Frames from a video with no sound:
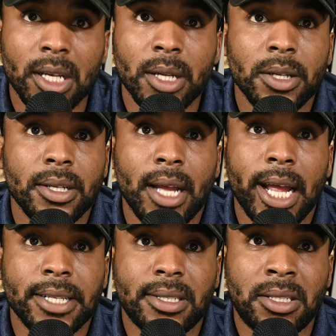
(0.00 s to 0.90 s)
and
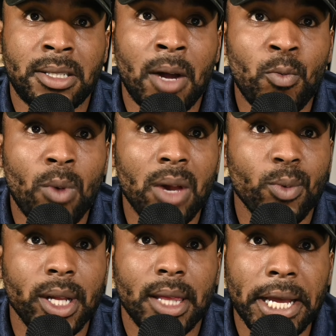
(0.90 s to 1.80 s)
somewhat
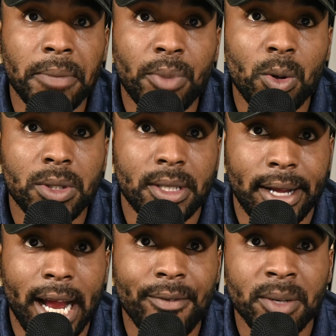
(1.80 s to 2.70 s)
relatable to the
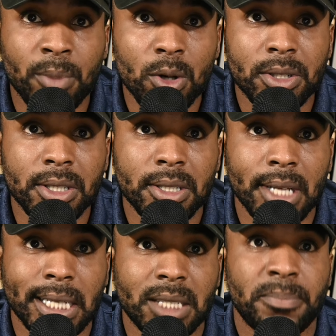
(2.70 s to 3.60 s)
every person's
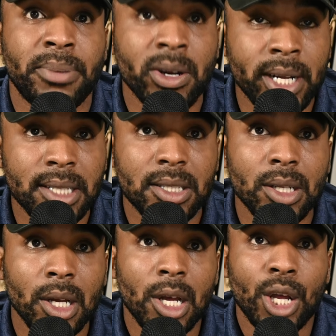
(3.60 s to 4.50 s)
experience,
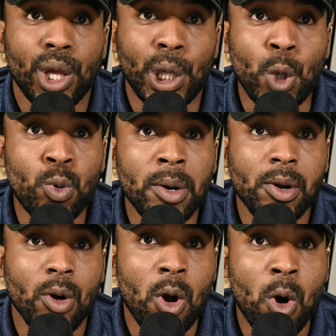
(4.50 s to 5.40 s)
you will
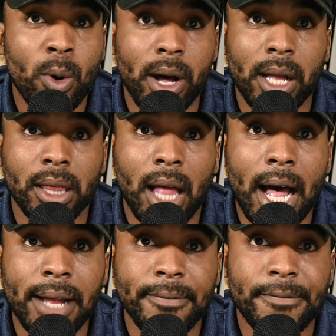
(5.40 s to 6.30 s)
grow a
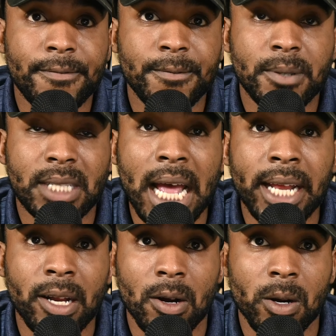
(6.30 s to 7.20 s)
lot
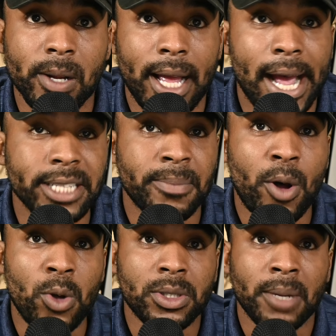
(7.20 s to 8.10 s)
steadier as
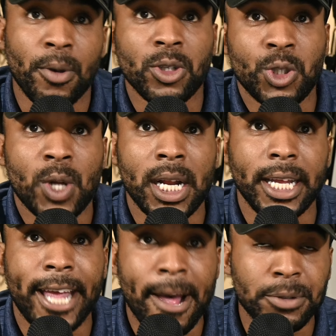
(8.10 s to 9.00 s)
opposed to the person trying to
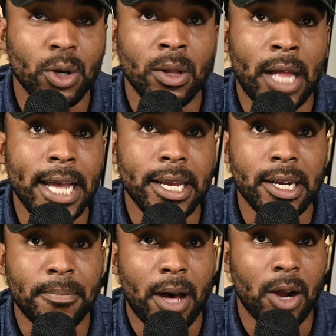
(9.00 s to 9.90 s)
capture light in a
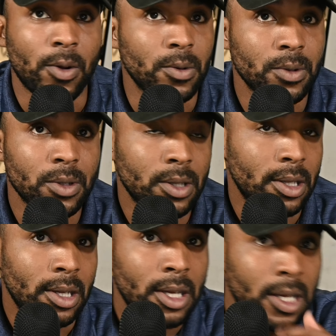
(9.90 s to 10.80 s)
bottle.
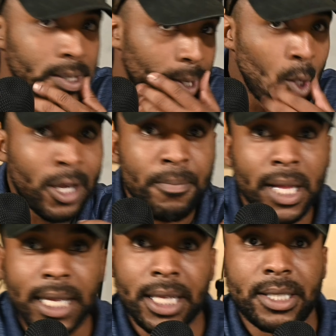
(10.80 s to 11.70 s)
So you can be like
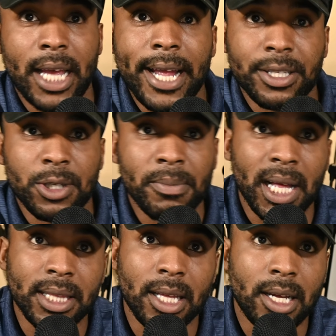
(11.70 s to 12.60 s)
the Tates, you can be like
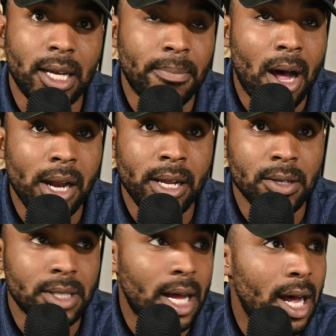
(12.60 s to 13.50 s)
the Amani
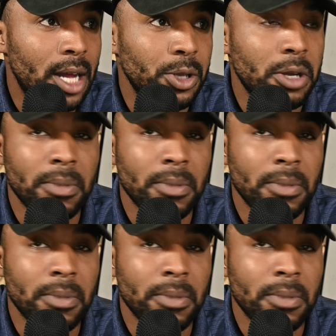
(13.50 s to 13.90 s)
Herzog, you can be like